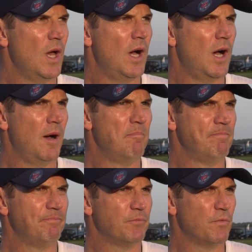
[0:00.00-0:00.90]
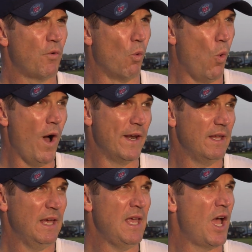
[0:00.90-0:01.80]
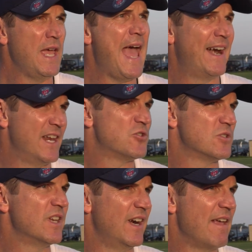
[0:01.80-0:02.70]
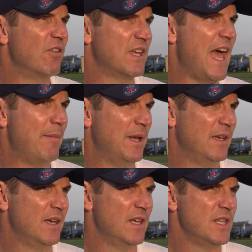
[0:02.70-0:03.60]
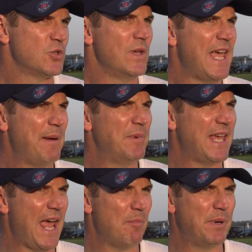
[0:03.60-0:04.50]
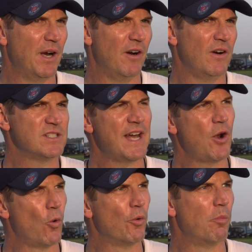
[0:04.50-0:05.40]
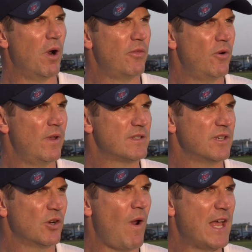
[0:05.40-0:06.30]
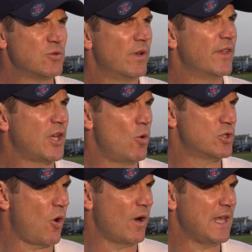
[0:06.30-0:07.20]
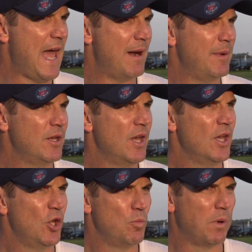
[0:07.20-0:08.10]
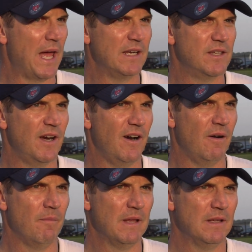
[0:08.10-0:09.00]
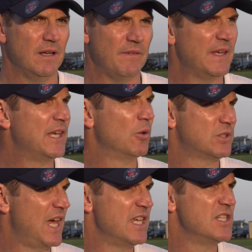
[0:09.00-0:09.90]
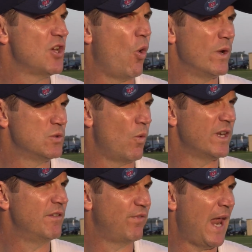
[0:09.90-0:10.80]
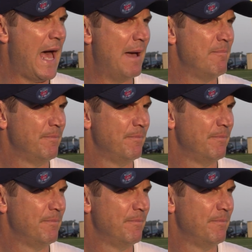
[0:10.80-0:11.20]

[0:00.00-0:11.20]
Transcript: For one, he had an interest in the Naval Academy. So he came to camp here. He's got an older brother that's a graduate of the Coast Guard Academy who played there. I think he'll tell you he's always wanted to fly.